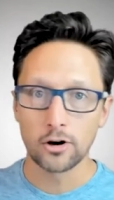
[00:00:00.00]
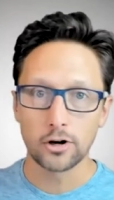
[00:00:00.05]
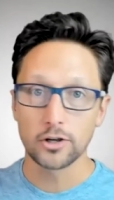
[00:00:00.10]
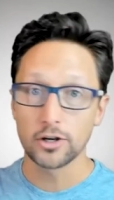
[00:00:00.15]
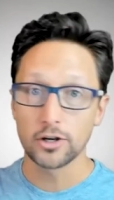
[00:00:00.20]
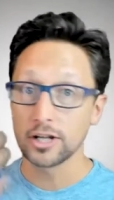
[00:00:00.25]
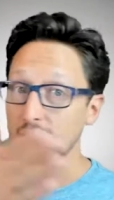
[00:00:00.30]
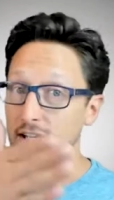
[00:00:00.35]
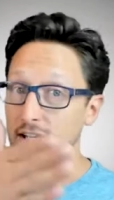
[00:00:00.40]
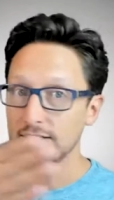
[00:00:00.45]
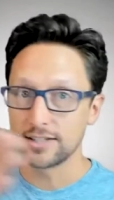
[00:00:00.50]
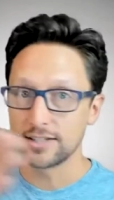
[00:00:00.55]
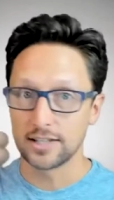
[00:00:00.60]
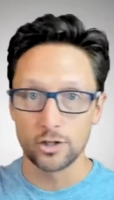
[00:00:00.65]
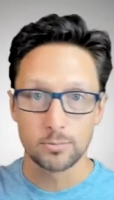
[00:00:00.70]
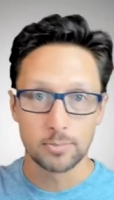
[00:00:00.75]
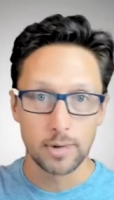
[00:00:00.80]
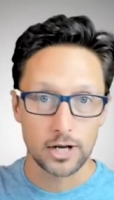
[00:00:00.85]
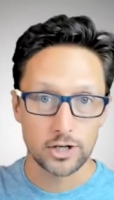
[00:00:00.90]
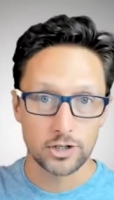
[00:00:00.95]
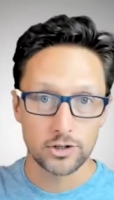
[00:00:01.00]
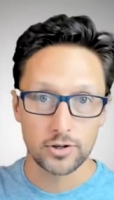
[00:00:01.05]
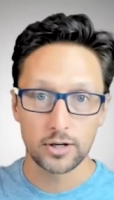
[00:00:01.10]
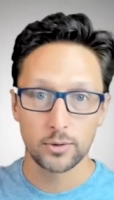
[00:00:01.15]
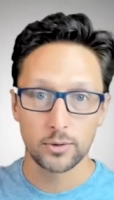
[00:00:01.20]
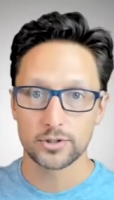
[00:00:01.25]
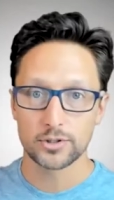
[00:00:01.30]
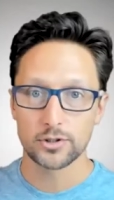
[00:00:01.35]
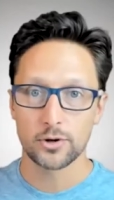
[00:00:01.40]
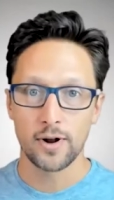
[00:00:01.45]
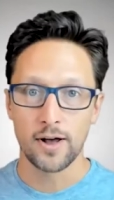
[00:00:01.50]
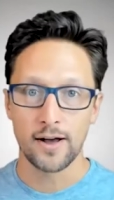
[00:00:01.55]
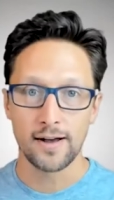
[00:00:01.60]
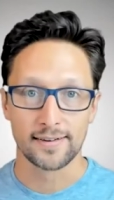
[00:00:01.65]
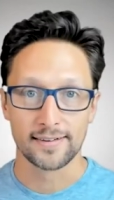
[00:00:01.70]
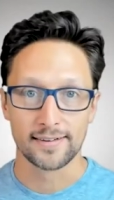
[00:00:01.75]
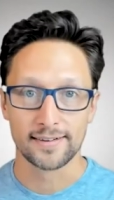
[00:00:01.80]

Are you going to continue measuring? What's going on?